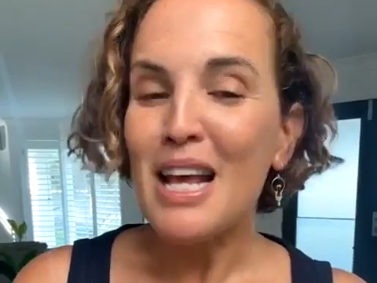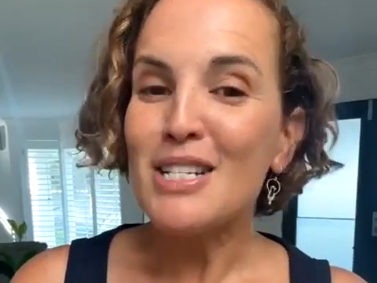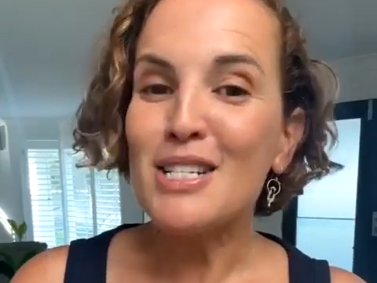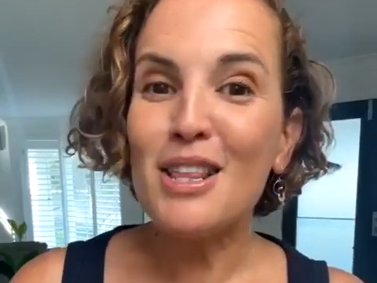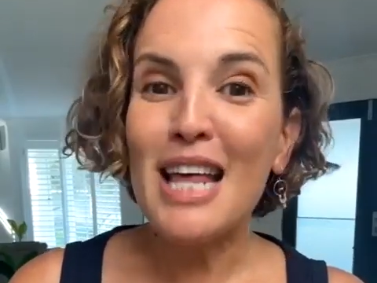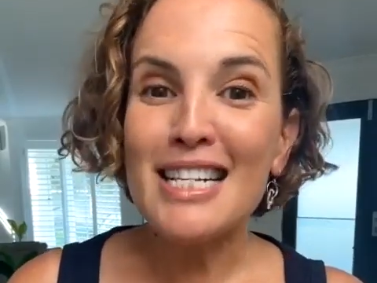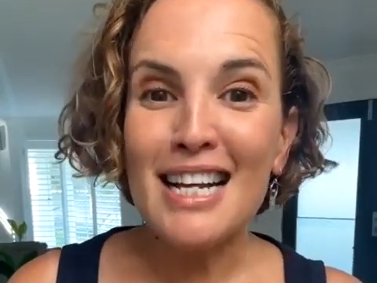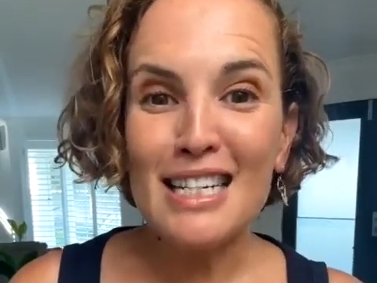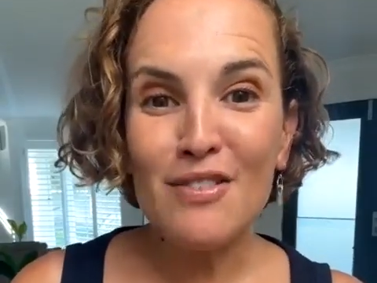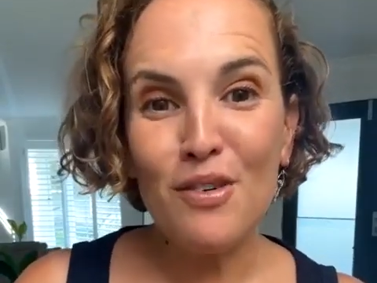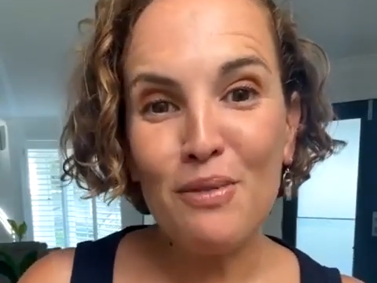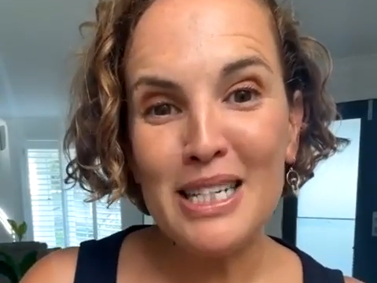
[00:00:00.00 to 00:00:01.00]
So that's us
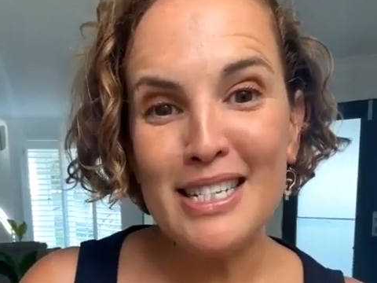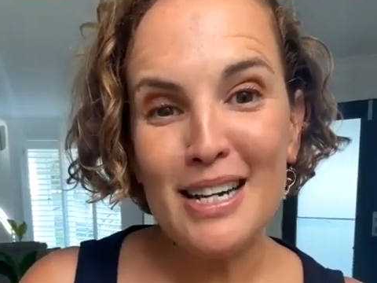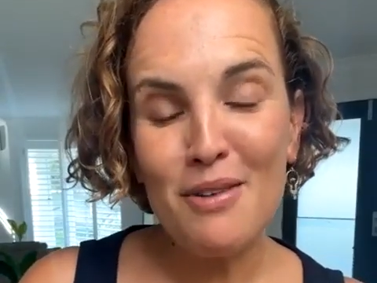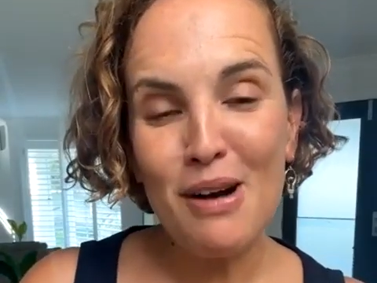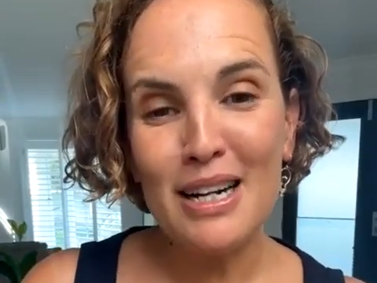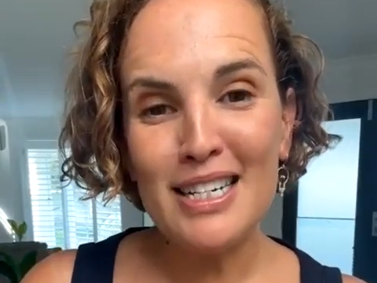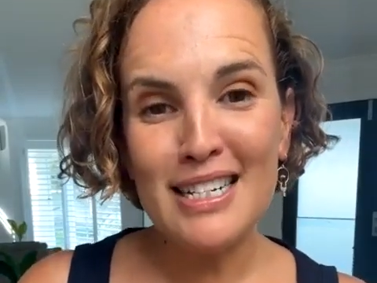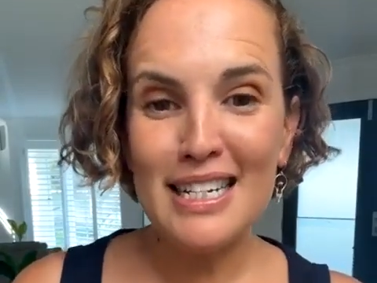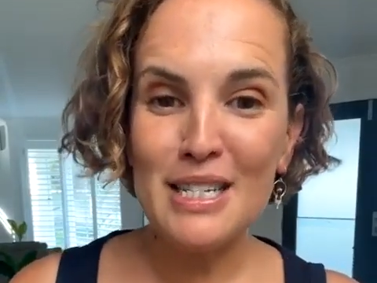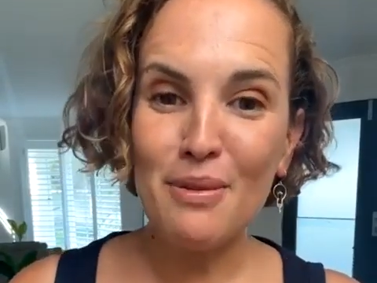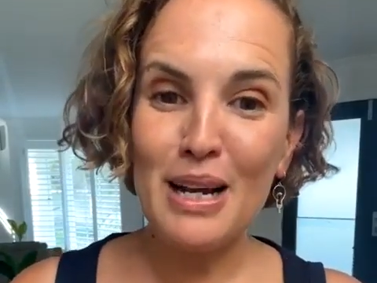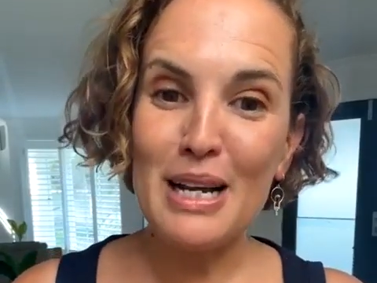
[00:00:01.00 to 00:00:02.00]
for Wednesday Wonders
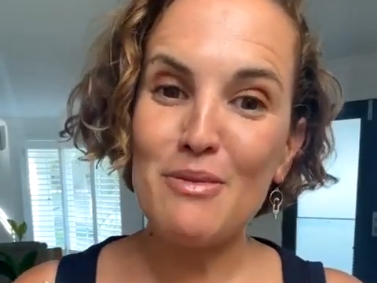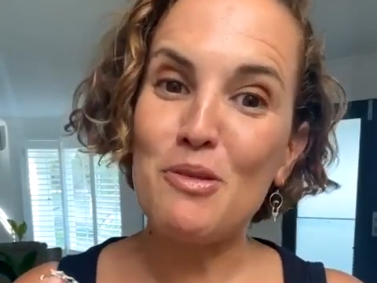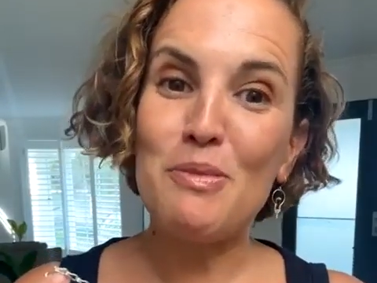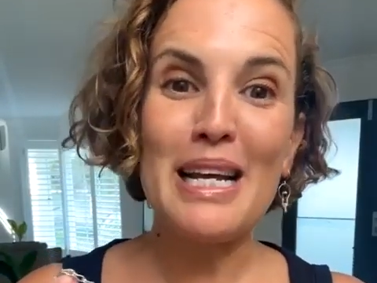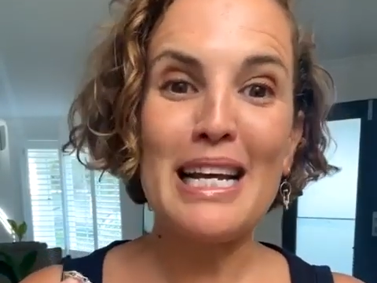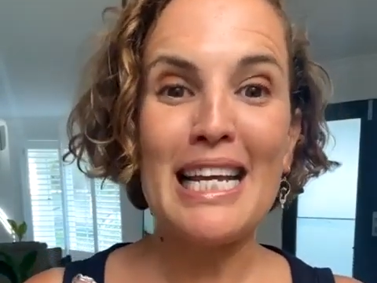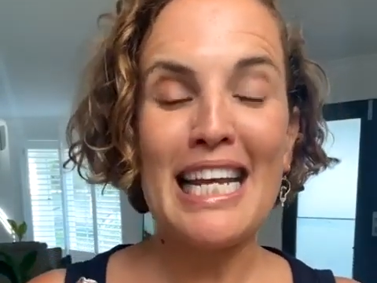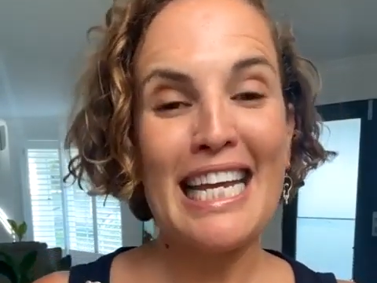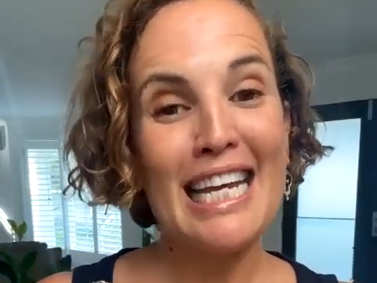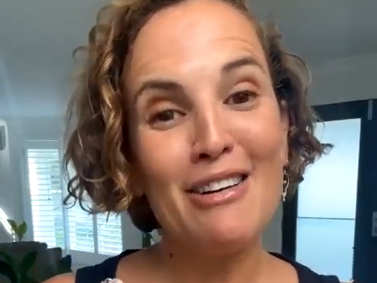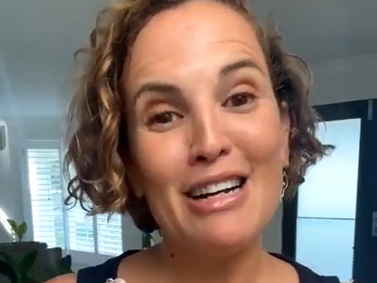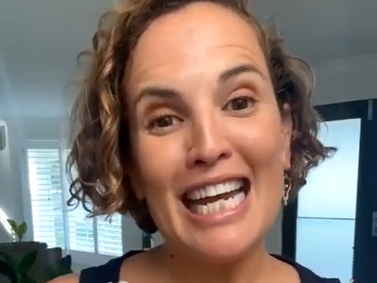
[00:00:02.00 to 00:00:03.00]
this week. We'll be
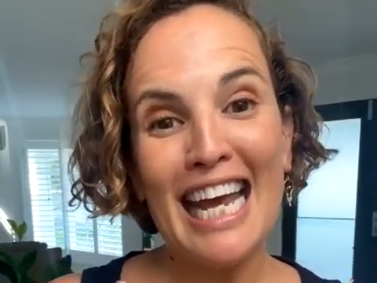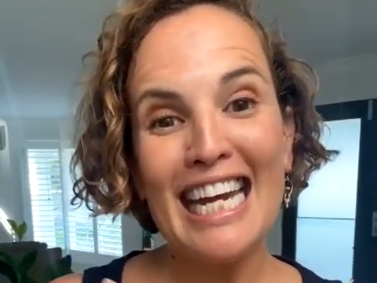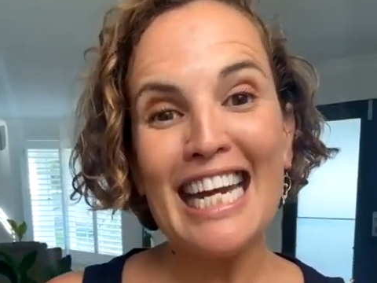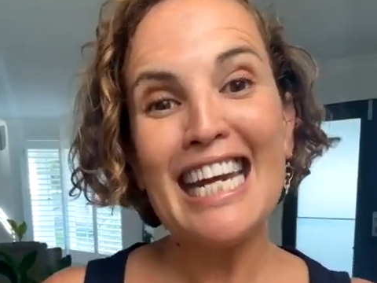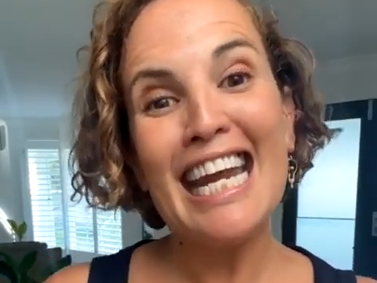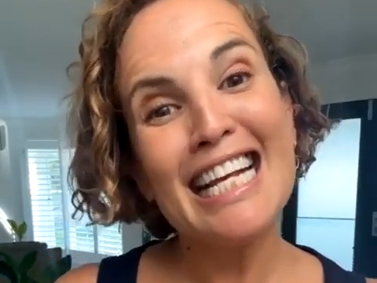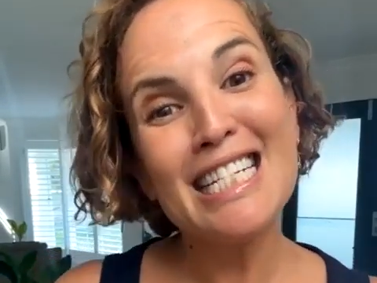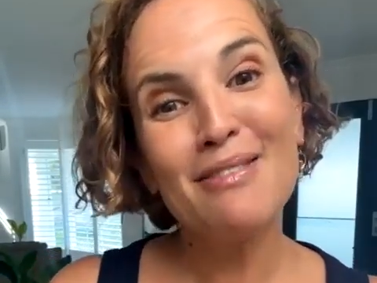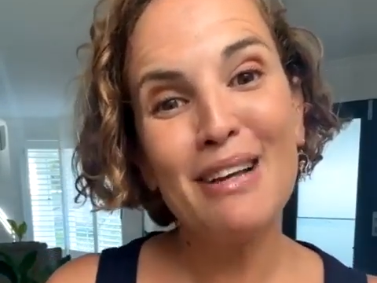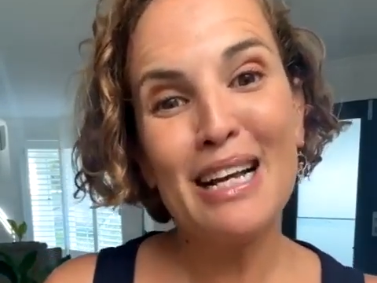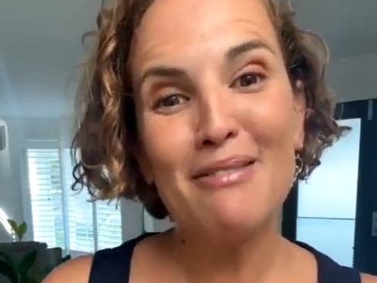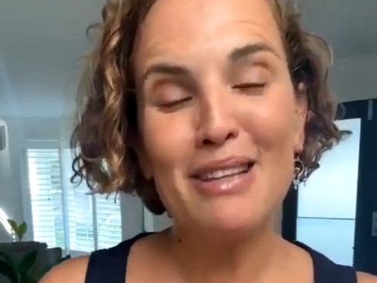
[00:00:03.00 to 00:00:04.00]
here again next
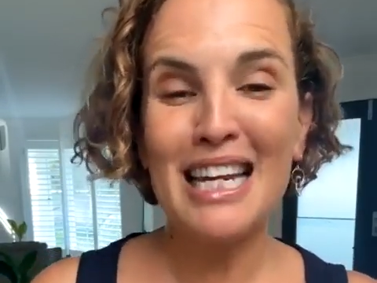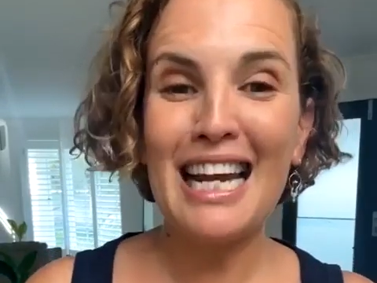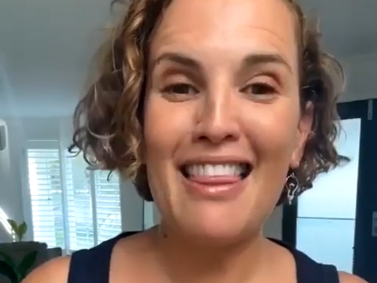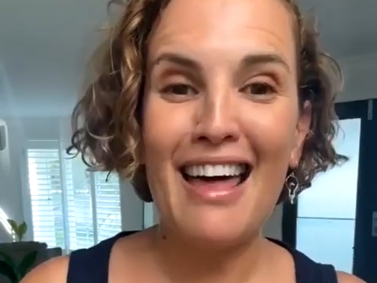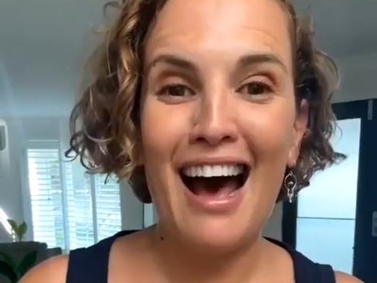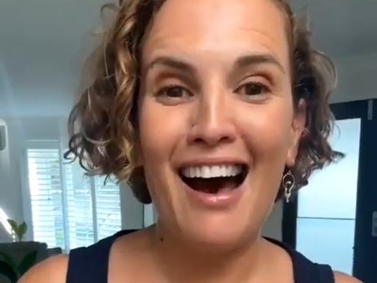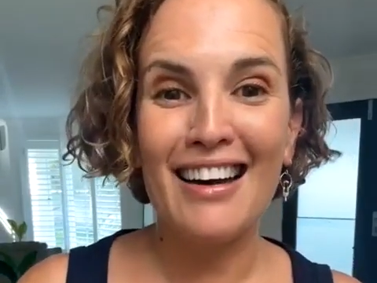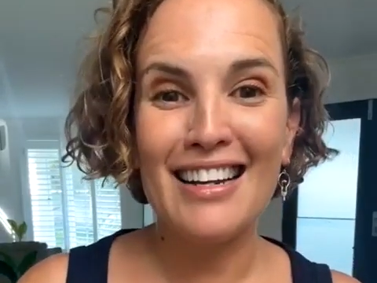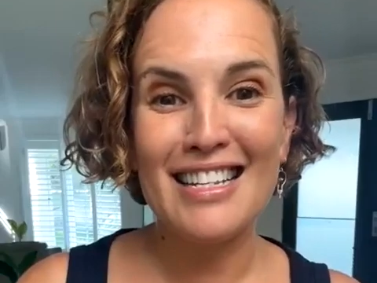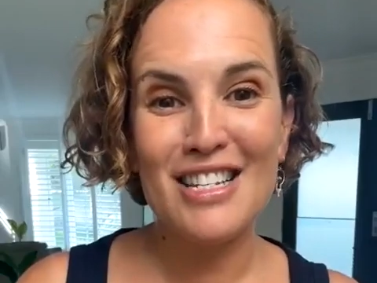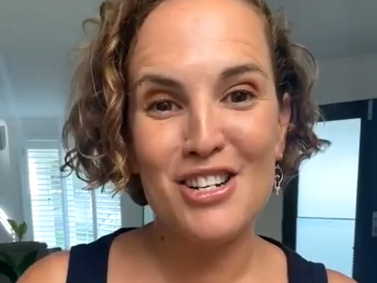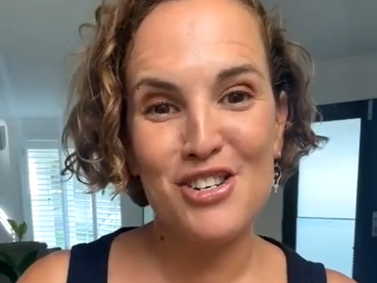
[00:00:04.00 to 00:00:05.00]
week with another
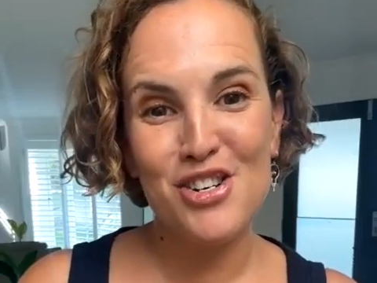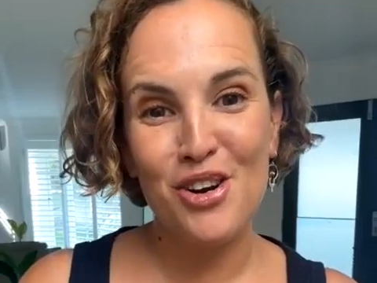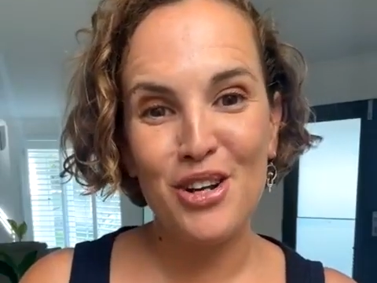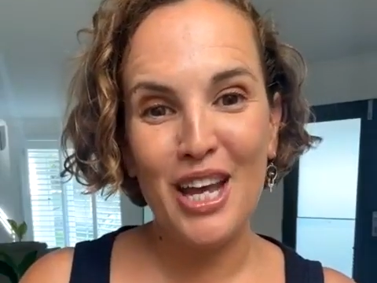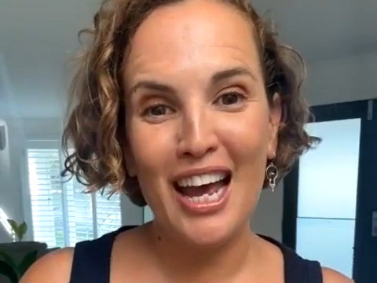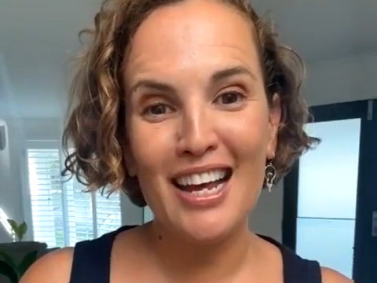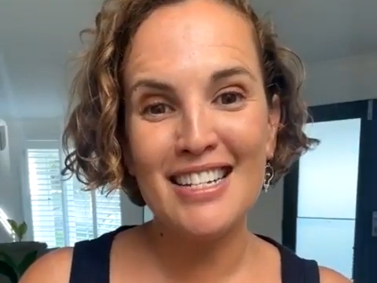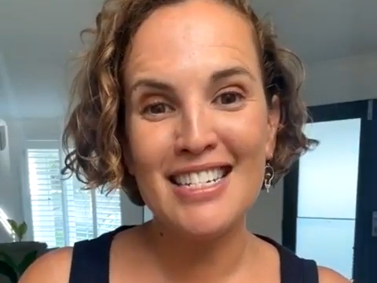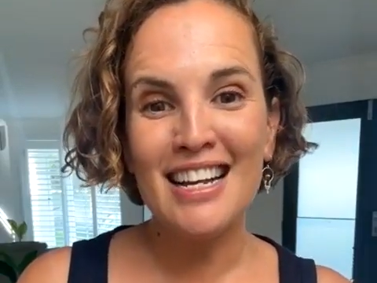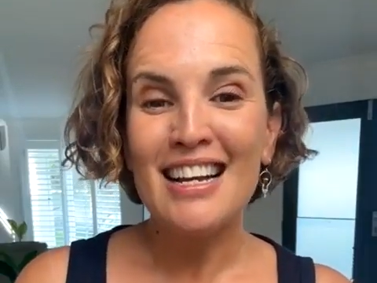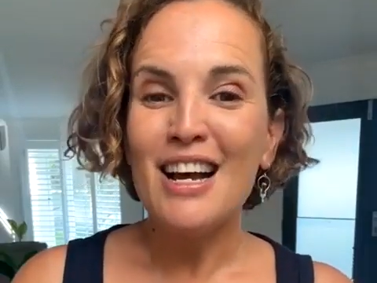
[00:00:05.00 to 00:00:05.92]
artist to showcase.